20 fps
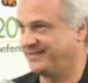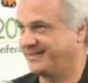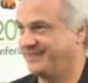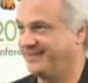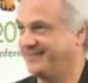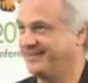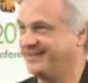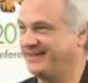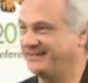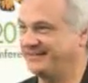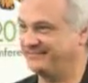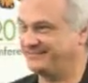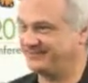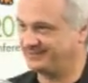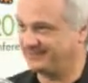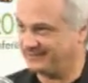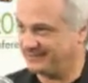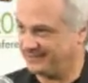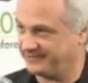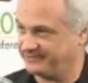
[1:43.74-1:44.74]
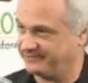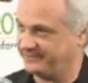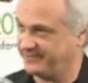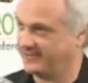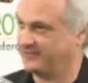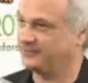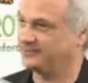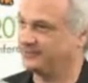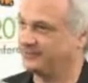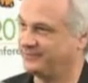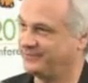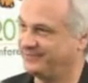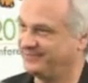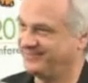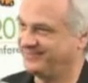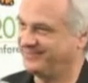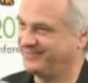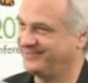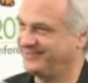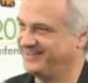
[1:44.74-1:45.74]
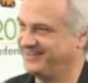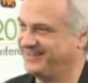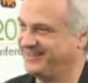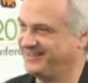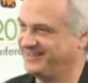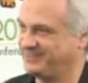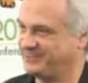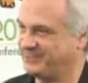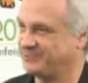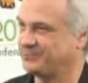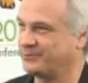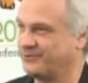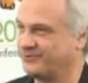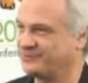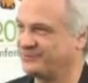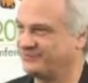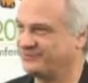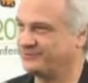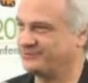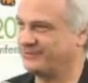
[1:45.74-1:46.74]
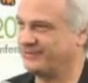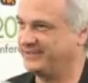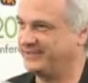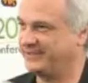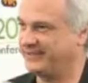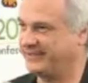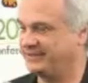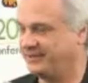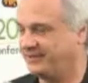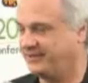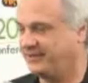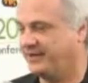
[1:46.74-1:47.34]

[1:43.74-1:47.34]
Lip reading: and that slid down the rocks of Greenland